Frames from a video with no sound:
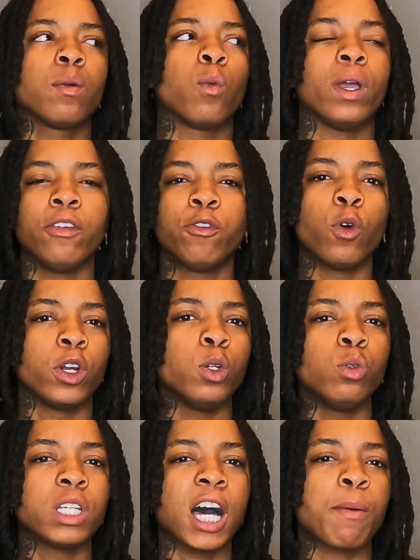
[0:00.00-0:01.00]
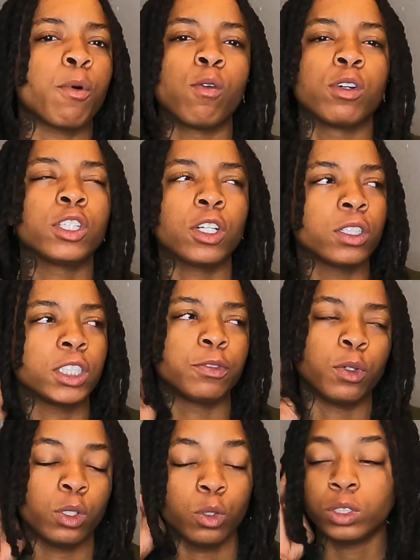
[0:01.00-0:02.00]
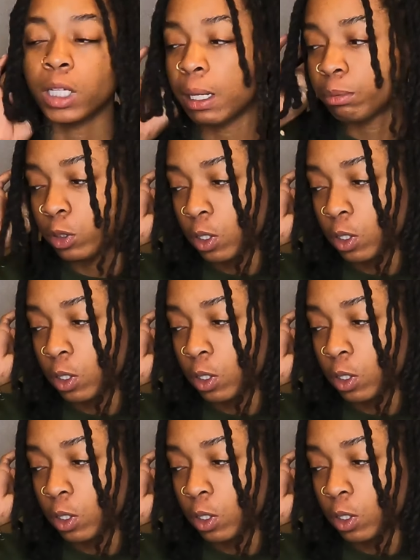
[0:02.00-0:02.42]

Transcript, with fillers: wait for a new top or return this for a new top?